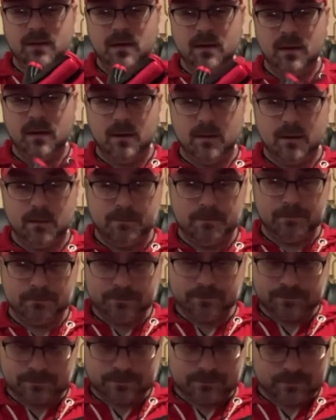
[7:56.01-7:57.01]

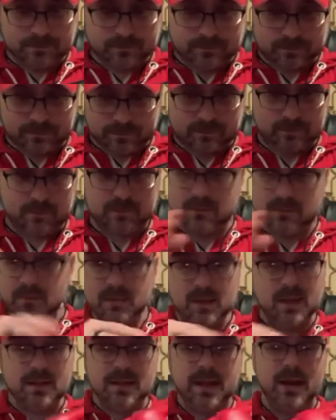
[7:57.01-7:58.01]

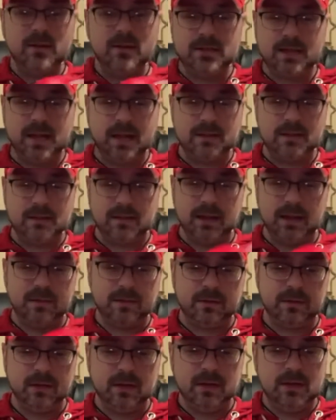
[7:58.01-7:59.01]
The outside is
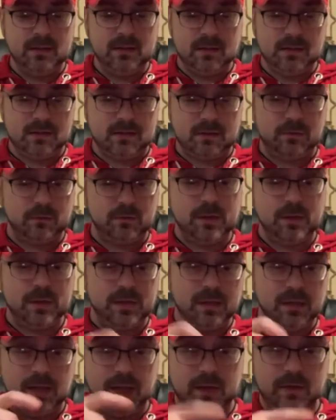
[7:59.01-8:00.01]
leather. It's like really
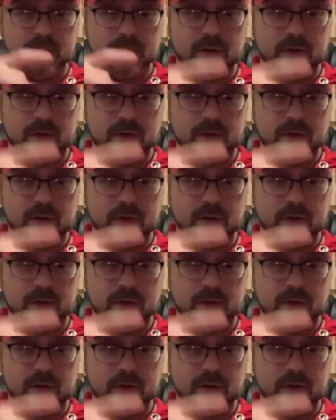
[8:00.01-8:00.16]
good leather